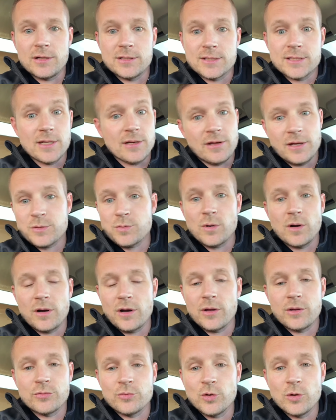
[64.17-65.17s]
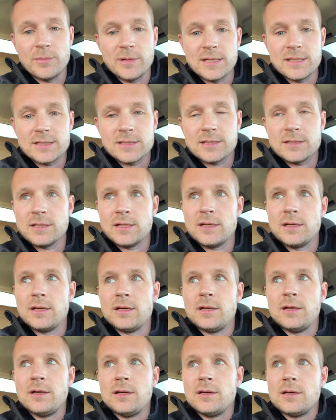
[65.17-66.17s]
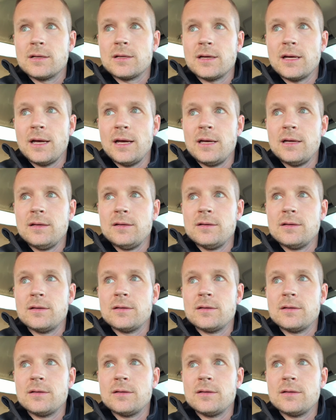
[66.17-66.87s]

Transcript: center. That's where all the room is. Okay,